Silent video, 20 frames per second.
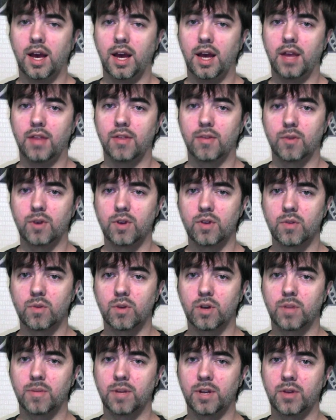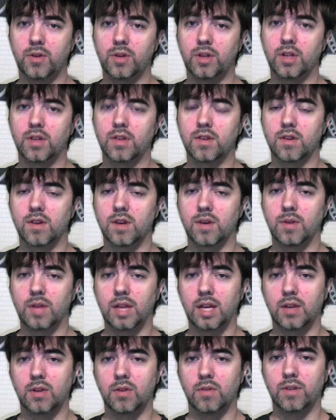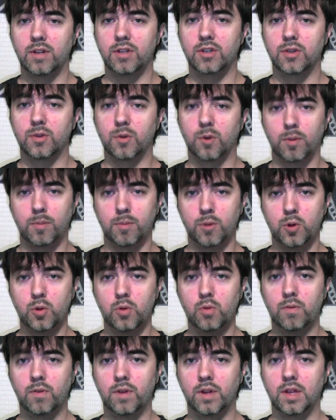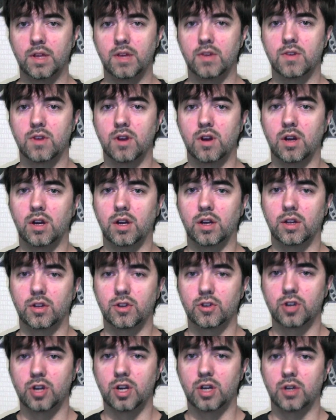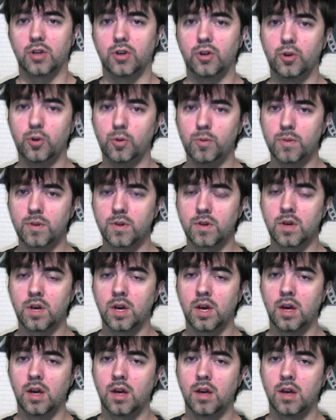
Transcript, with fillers: And the reason we're going to be doing this is I would like to eventually remove the stock shock hoops